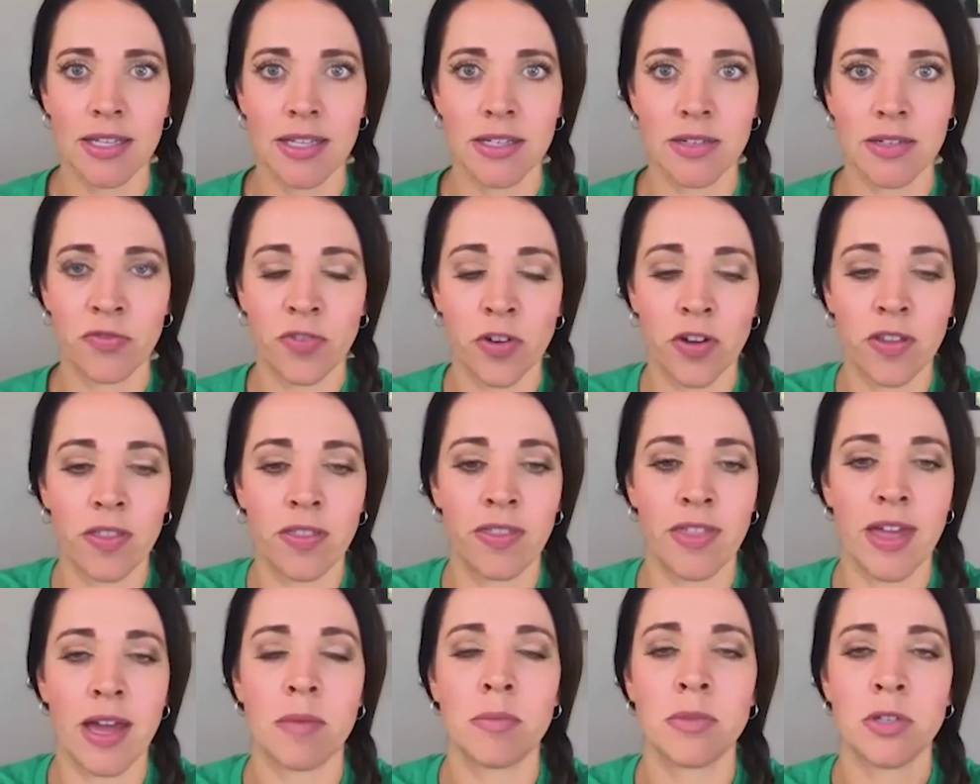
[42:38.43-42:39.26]
for
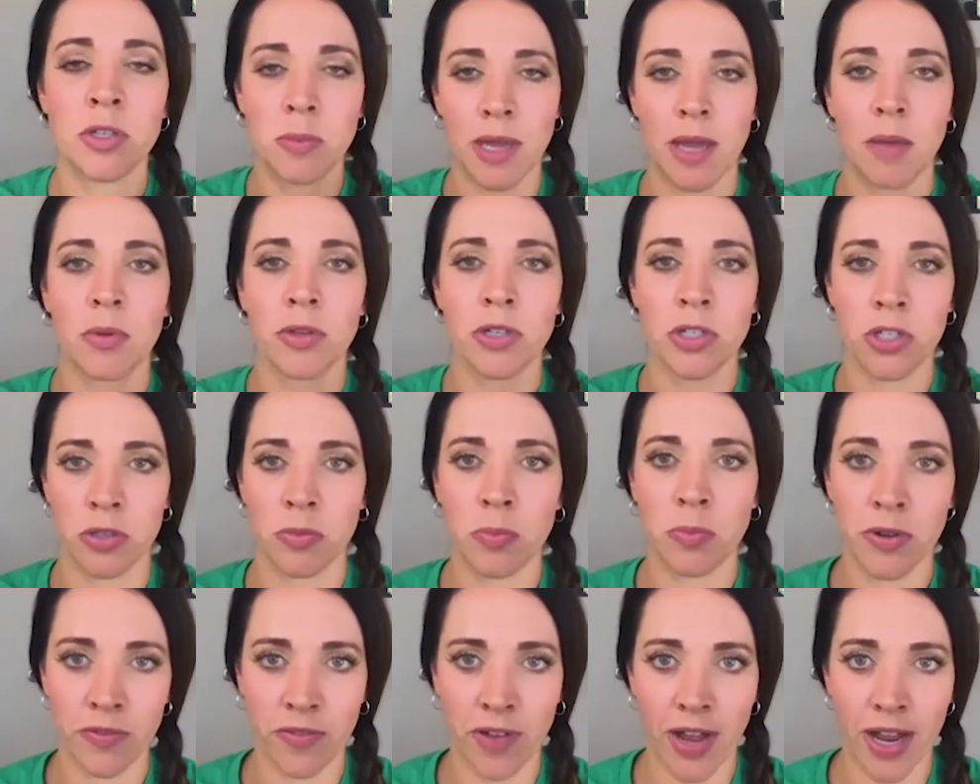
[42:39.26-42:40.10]
them to be able to
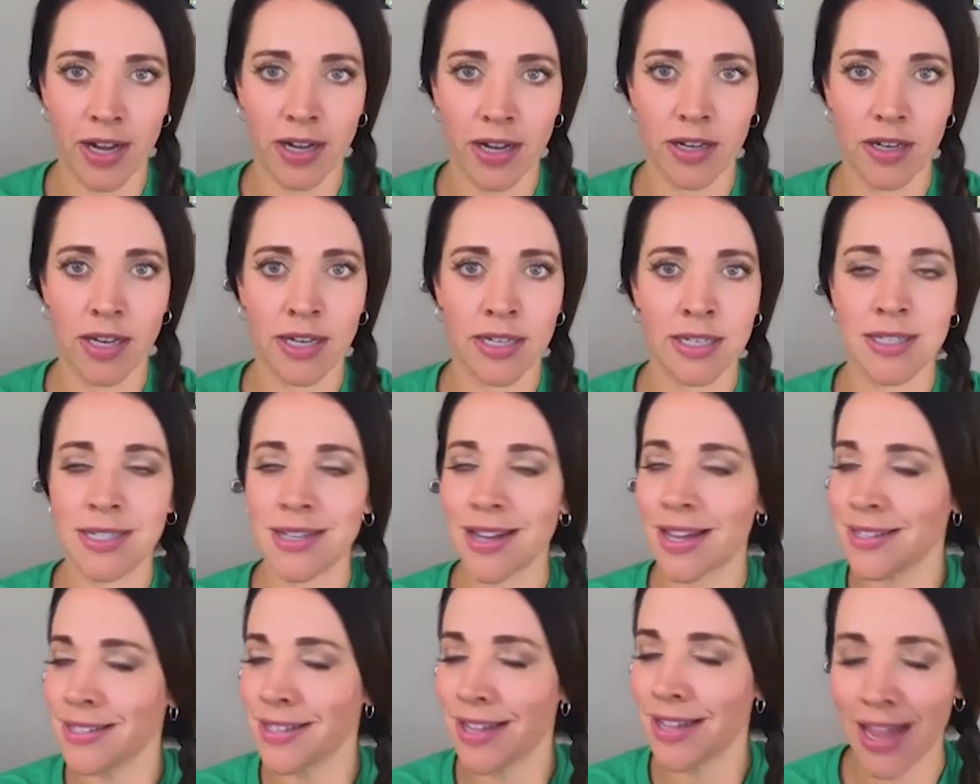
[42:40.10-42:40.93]
provide. It
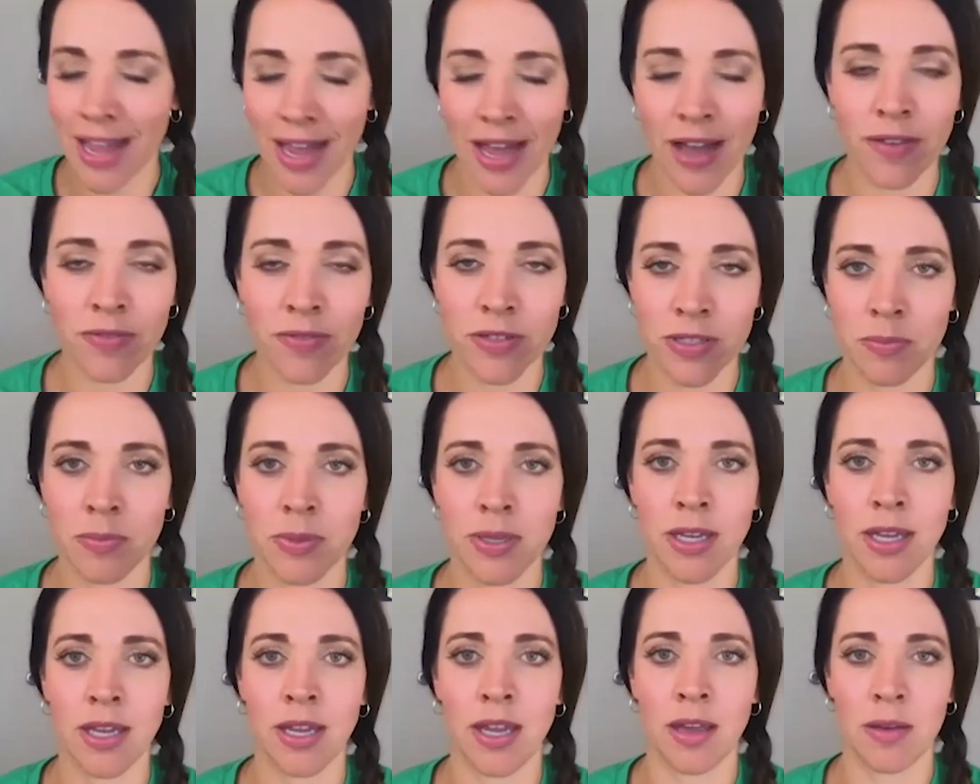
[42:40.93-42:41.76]
doesn't have to
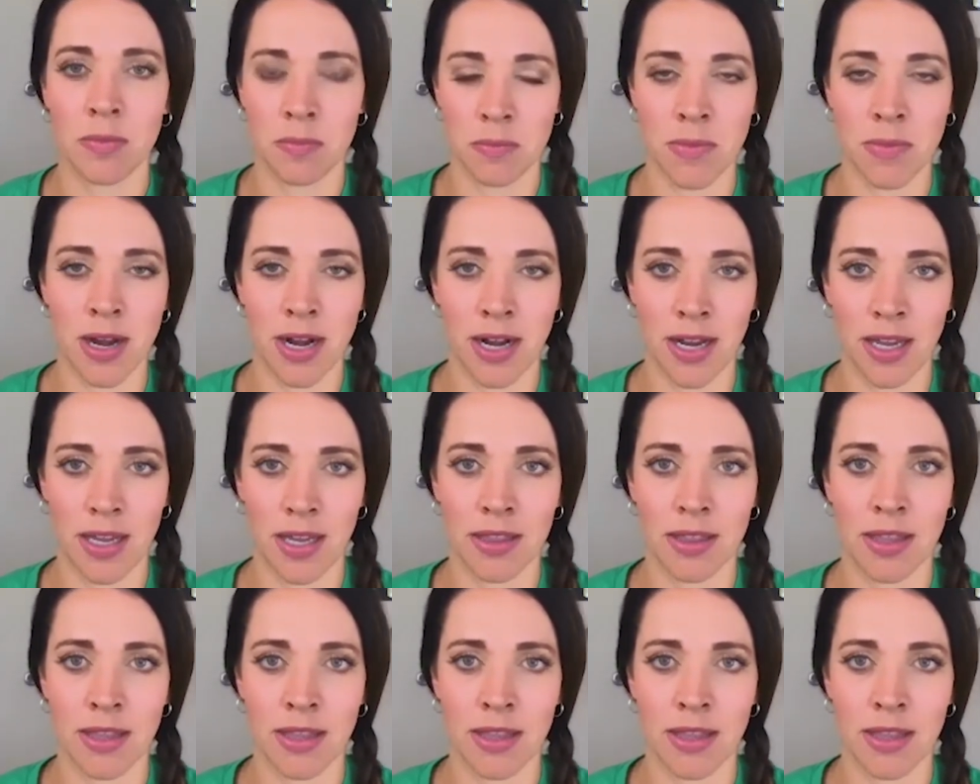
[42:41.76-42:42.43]
be money.